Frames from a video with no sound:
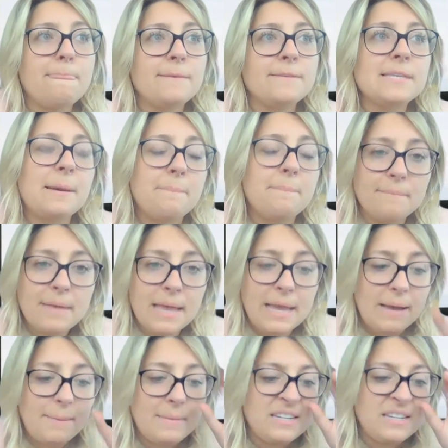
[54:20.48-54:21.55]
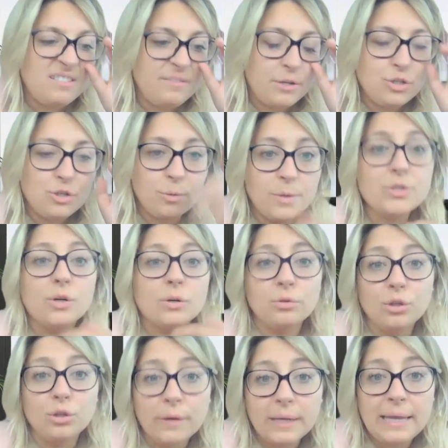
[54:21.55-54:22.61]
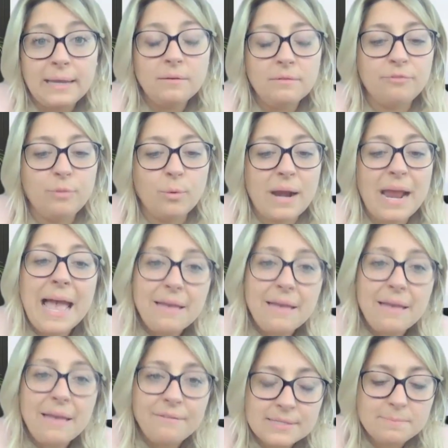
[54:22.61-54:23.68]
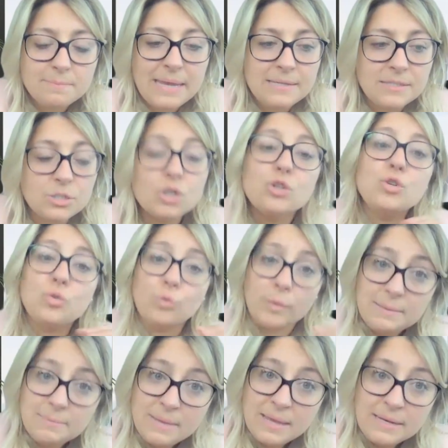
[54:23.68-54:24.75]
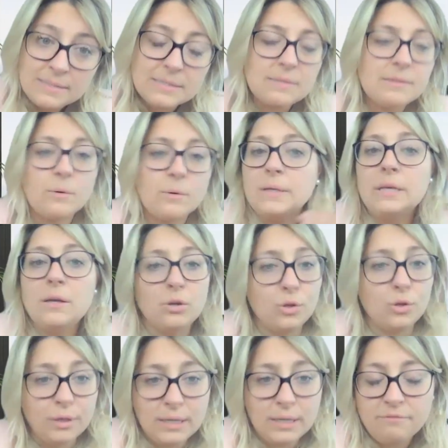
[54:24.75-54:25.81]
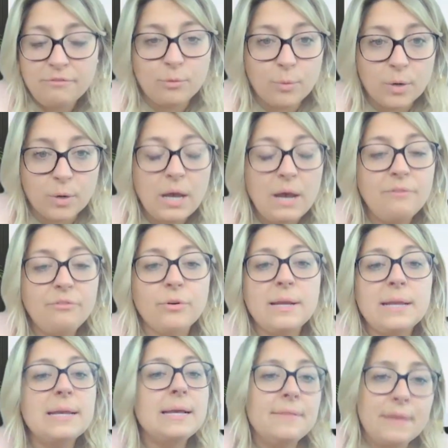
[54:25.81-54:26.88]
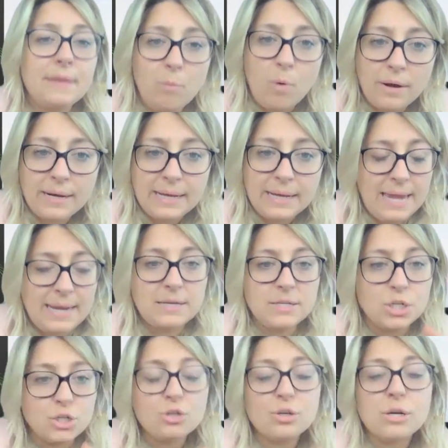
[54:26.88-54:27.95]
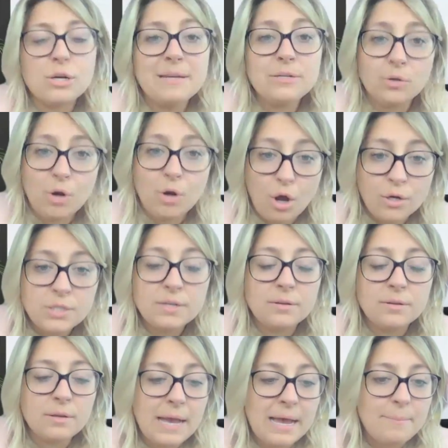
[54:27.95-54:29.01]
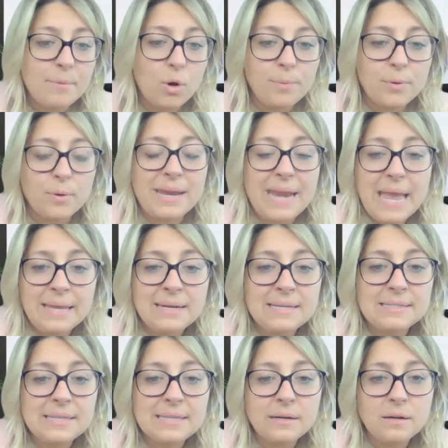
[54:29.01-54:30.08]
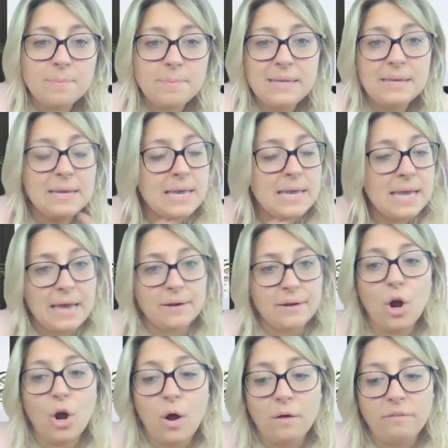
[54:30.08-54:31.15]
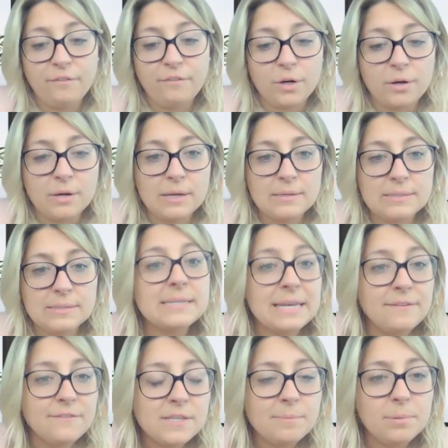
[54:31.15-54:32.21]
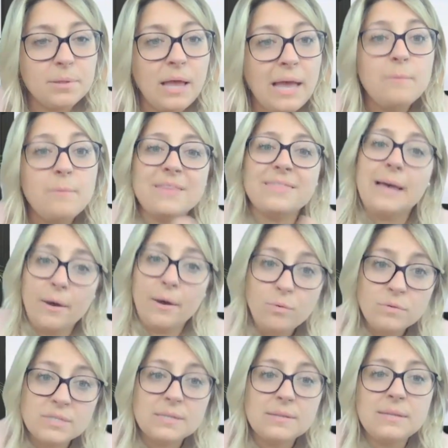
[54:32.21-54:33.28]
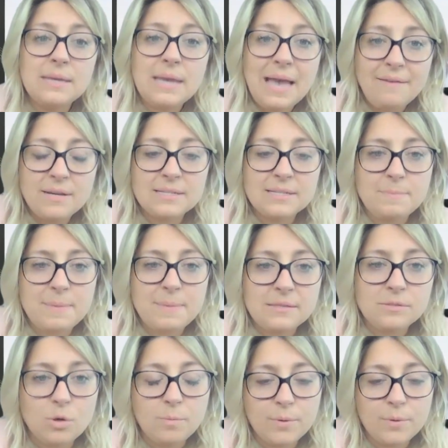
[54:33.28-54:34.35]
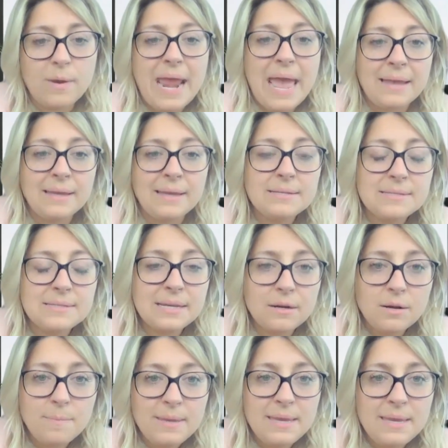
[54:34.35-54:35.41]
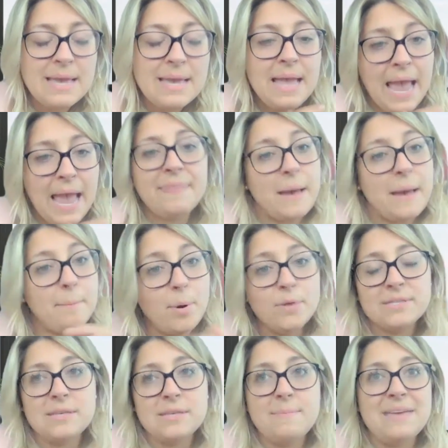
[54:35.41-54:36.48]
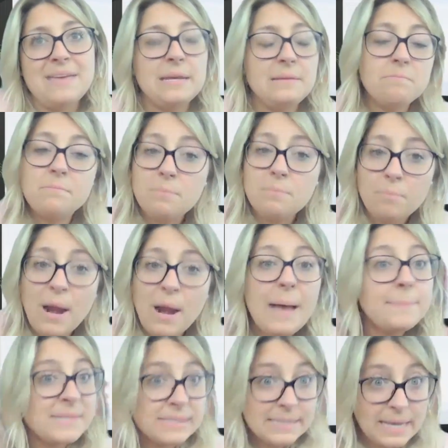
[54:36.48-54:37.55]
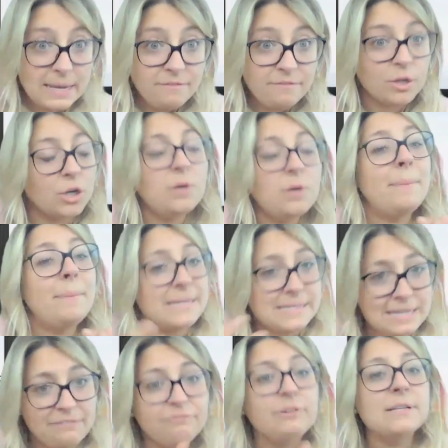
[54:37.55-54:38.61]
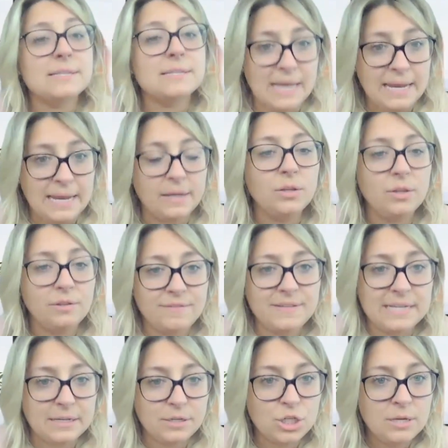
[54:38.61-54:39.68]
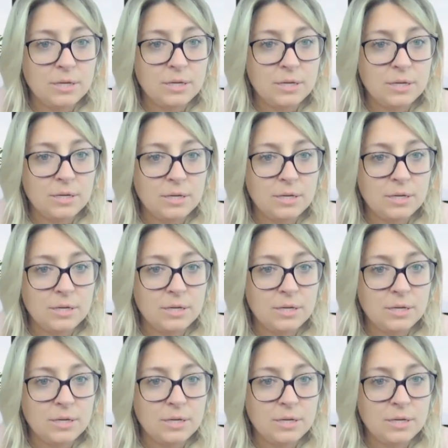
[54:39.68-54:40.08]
some individuals are looking for evidence-based treatment. They really are looking for recovery. They want to get into treatment or onto opioid agonist therapy and are offered safe supply without the evidence-based opioid agonist therapy. And that puts them in a perhaps safer but different cycle of addiction.